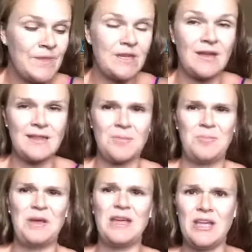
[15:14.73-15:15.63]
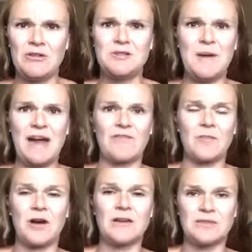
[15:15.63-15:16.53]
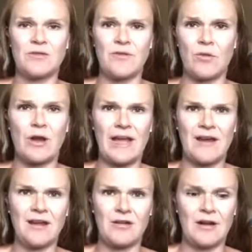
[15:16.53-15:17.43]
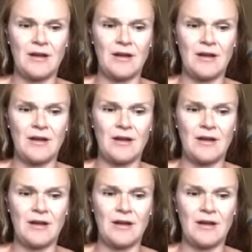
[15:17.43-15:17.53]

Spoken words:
You can get the big, huge bag from Costco of the organic